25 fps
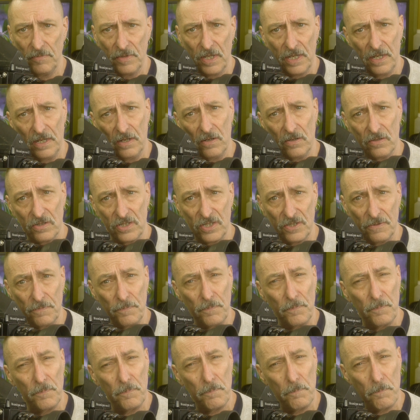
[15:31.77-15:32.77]
They are
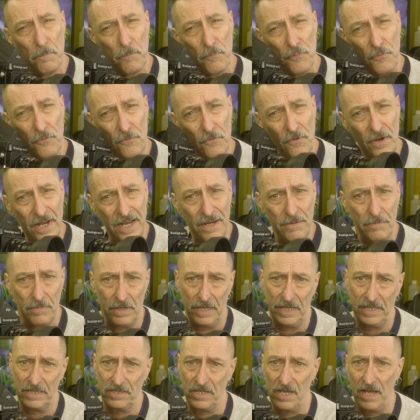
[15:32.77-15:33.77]

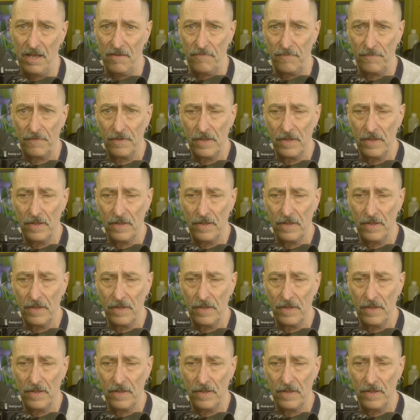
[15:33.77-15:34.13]
supremely tough.